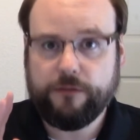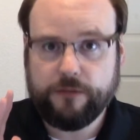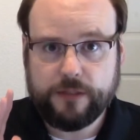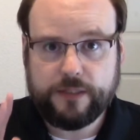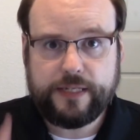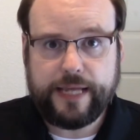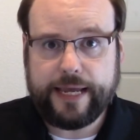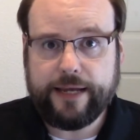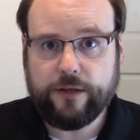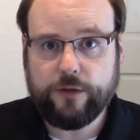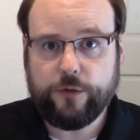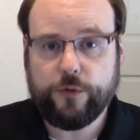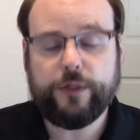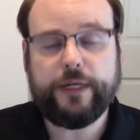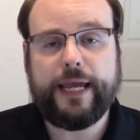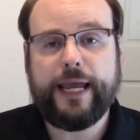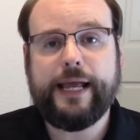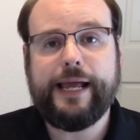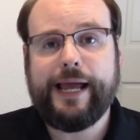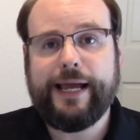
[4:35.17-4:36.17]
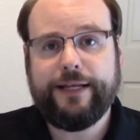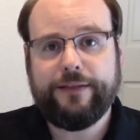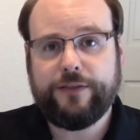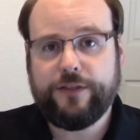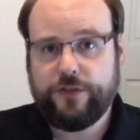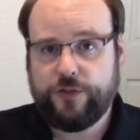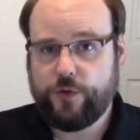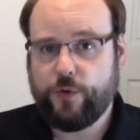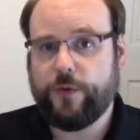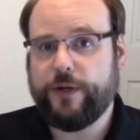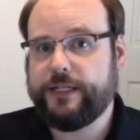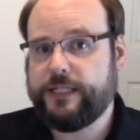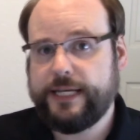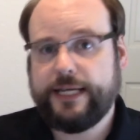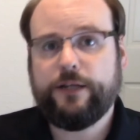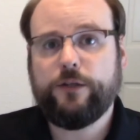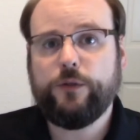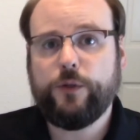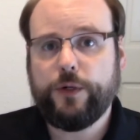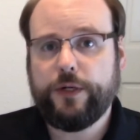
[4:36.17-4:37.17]
Take a look at the story,
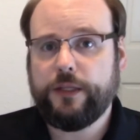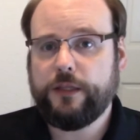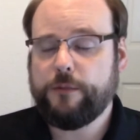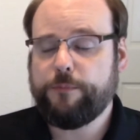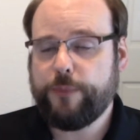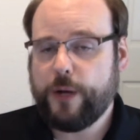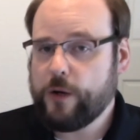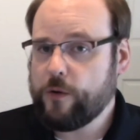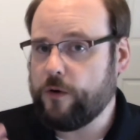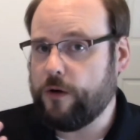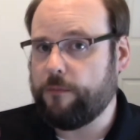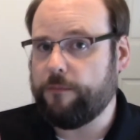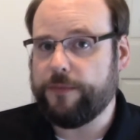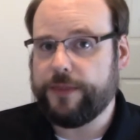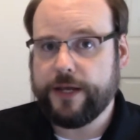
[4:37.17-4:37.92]
take a look at the poem.